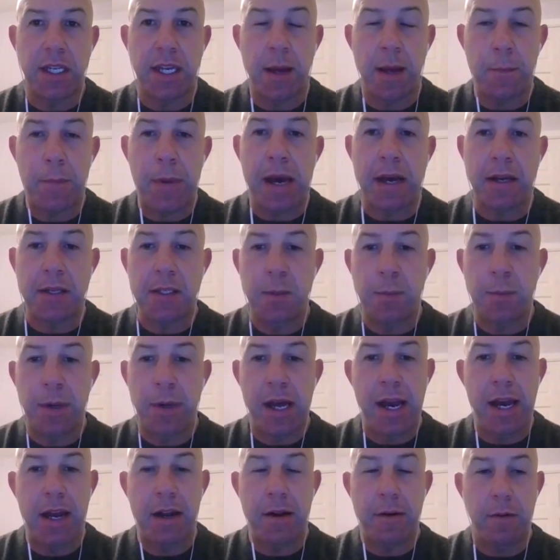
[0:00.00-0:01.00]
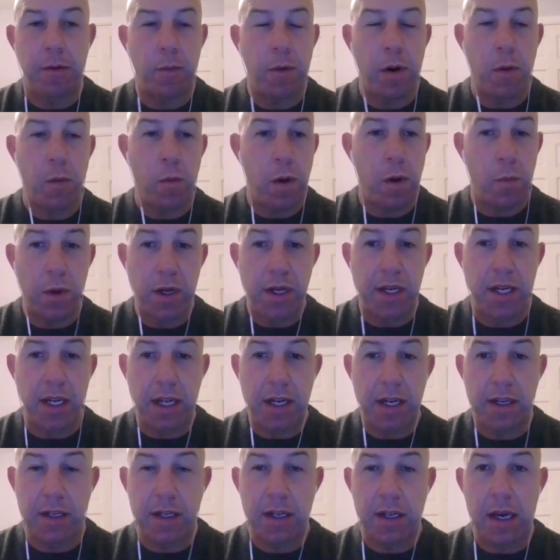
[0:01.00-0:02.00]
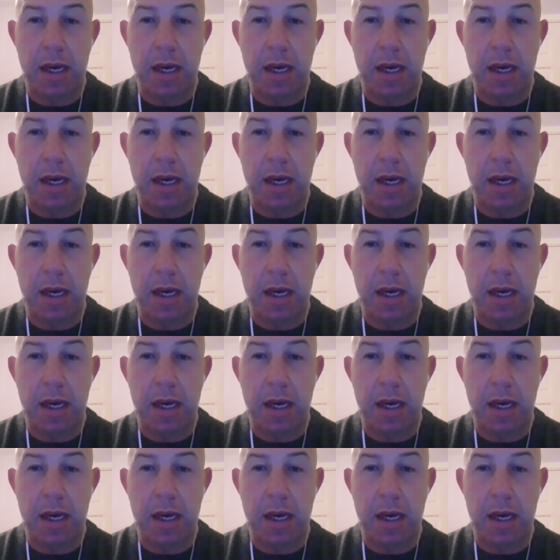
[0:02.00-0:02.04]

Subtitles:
get back to playing when we did,